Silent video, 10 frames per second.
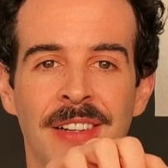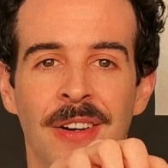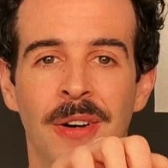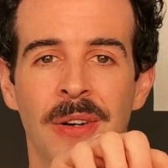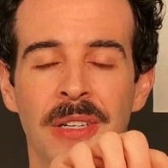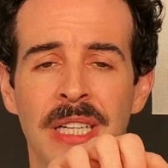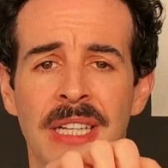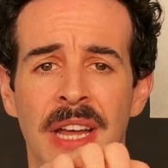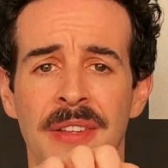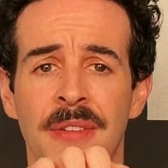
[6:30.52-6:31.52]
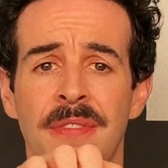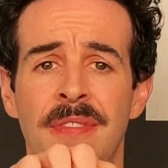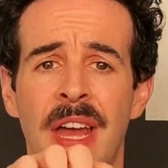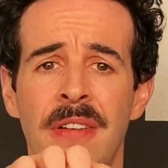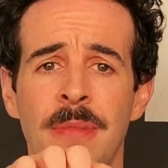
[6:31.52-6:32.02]
Oh, he gathered
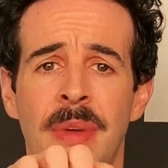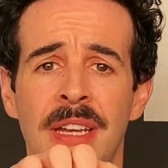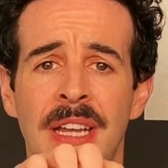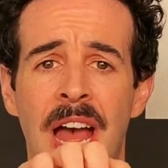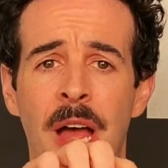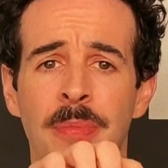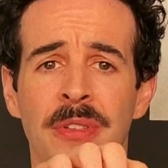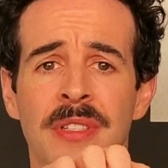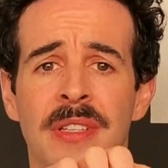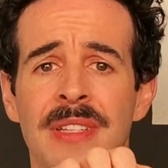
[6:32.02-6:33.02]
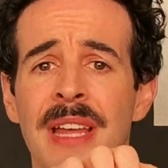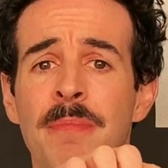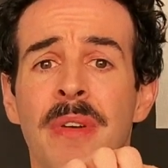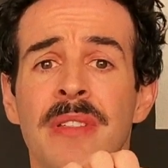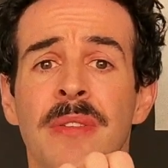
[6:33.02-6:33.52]
very many apples. That
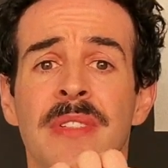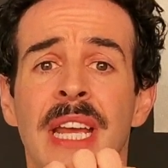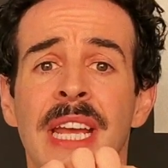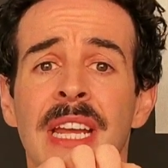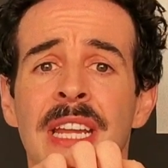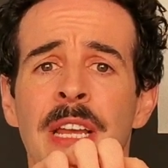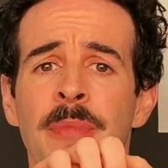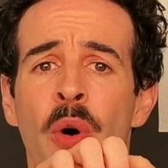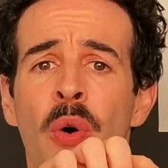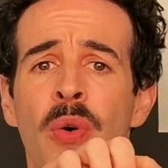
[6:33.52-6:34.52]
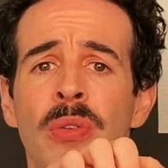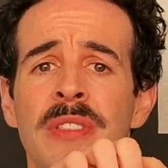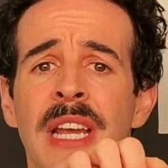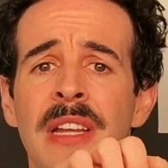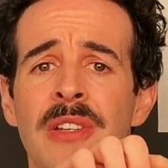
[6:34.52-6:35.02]
must have taken him a whole
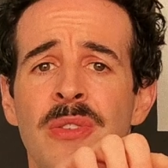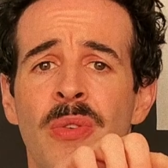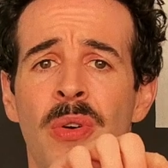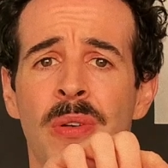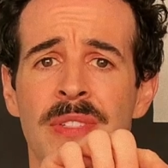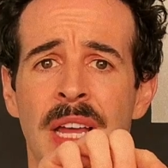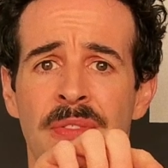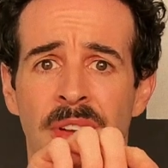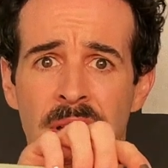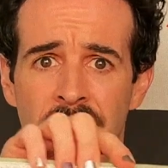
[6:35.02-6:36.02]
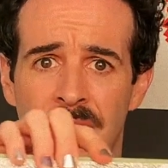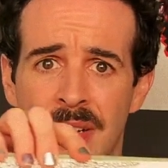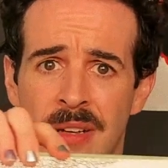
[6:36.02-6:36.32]
day to do all of that work.